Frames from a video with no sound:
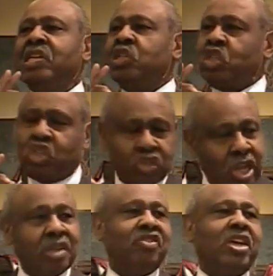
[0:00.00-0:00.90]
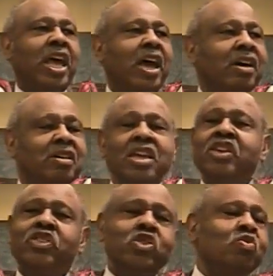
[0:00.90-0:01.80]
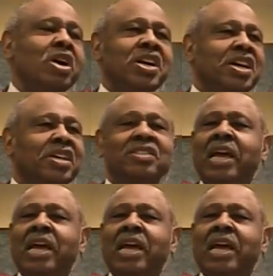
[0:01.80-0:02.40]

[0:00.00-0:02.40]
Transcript: stick there, do what it is